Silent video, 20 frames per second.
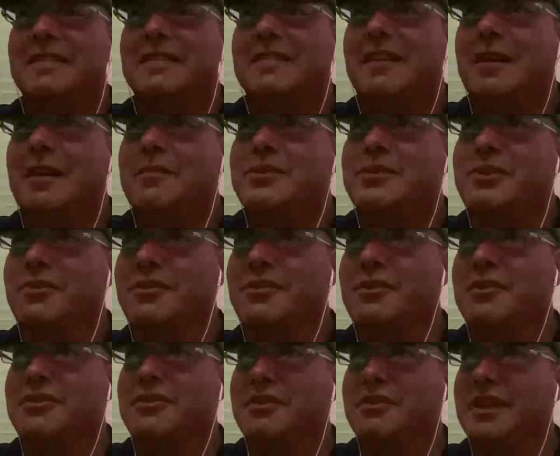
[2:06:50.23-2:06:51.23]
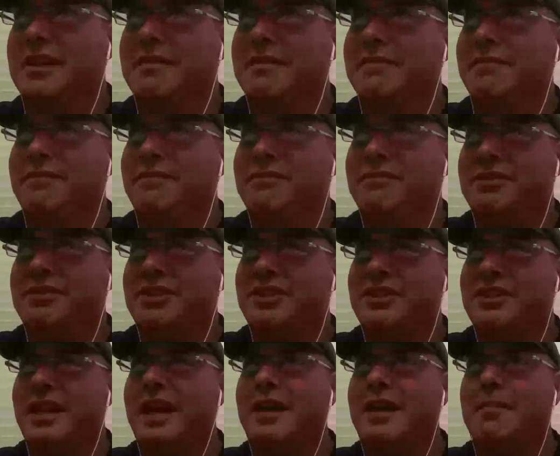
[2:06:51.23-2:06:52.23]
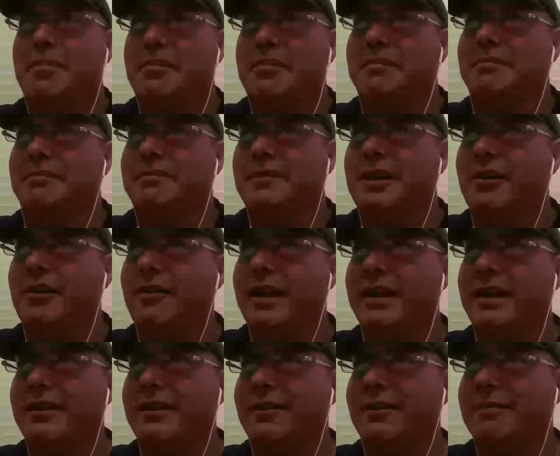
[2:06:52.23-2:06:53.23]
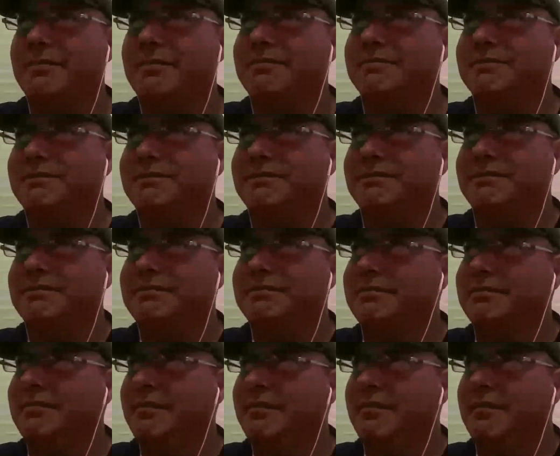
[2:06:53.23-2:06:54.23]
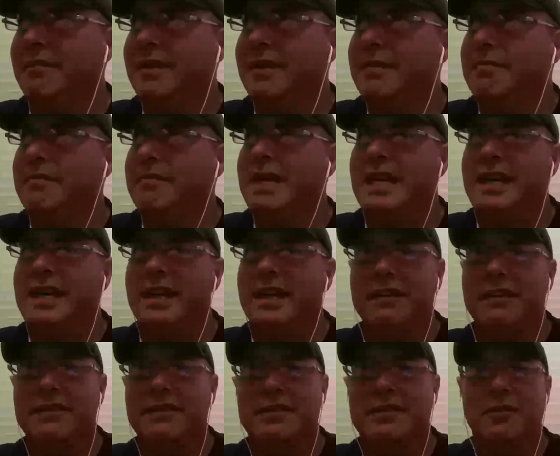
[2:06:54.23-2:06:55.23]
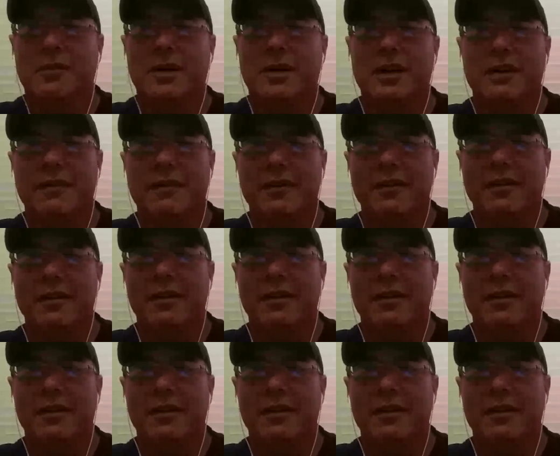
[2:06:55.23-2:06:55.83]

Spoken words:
I'm sure there's like stamp collector meetings or whatever.